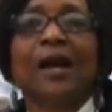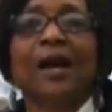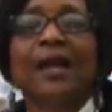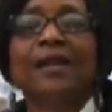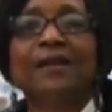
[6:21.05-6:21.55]

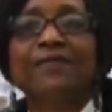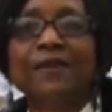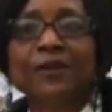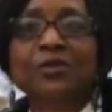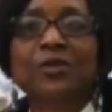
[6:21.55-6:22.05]
And they
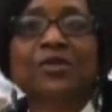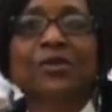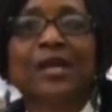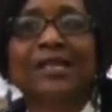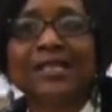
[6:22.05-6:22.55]
felt
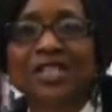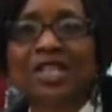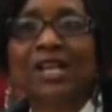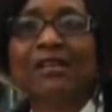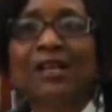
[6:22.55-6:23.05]
also that
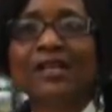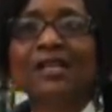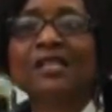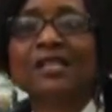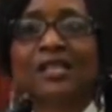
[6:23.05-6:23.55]
teaching and
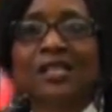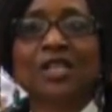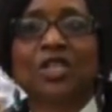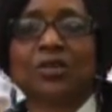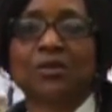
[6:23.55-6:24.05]
learning is
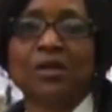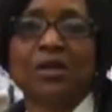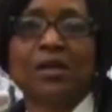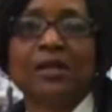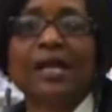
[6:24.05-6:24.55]
essential,
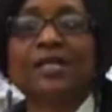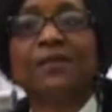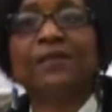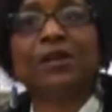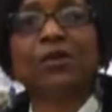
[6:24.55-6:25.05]
that
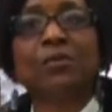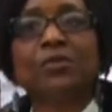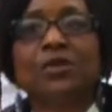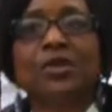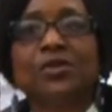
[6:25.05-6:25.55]
if they come
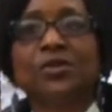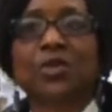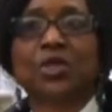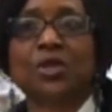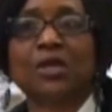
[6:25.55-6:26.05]
to
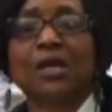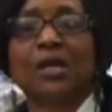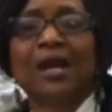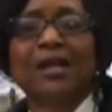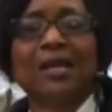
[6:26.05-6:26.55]
institution
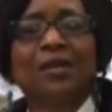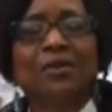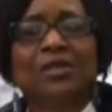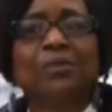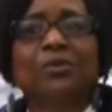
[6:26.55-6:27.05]
and they are
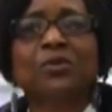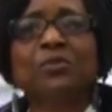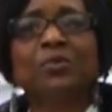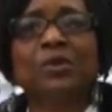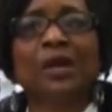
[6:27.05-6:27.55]
not able
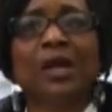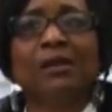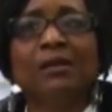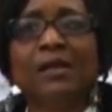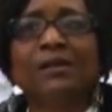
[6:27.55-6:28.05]
to
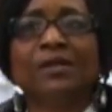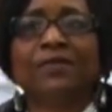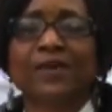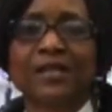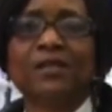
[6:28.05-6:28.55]
learn
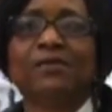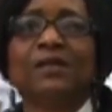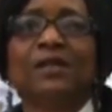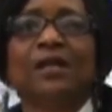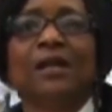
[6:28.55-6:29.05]

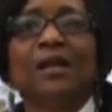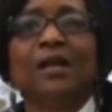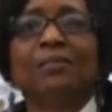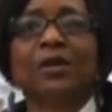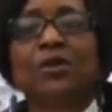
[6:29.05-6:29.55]
effectively
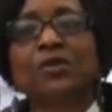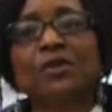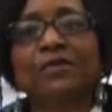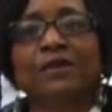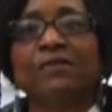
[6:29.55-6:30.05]
because
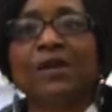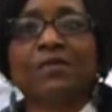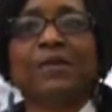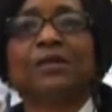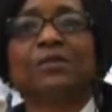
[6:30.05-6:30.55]
of the
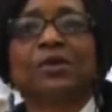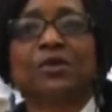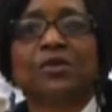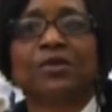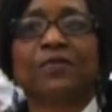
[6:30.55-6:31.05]
environment,
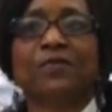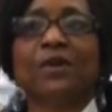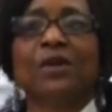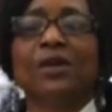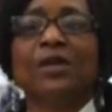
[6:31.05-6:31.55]
because of
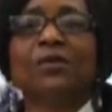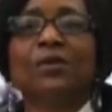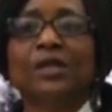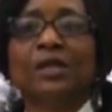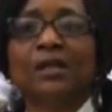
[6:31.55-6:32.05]

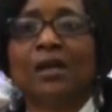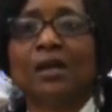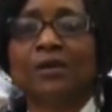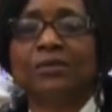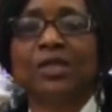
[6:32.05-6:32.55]

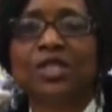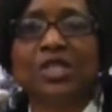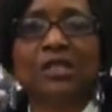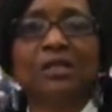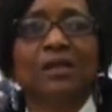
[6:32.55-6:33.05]
the
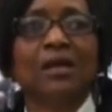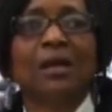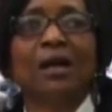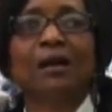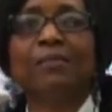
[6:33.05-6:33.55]
teaching
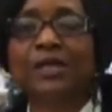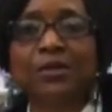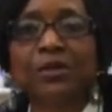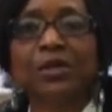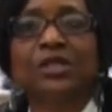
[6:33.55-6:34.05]

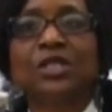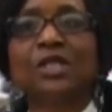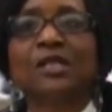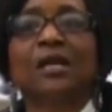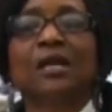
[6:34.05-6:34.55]

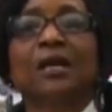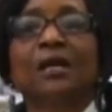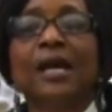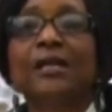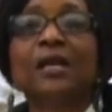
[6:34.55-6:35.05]
methodologies,
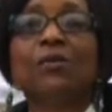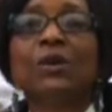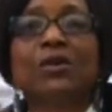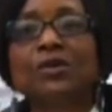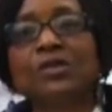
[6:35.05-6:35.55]
that they
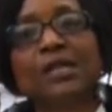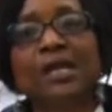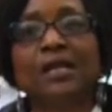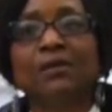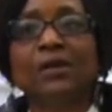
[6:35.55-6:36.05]
will not
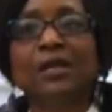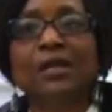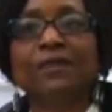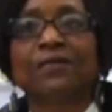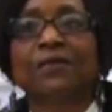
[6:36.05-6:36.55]
stay, they will leave.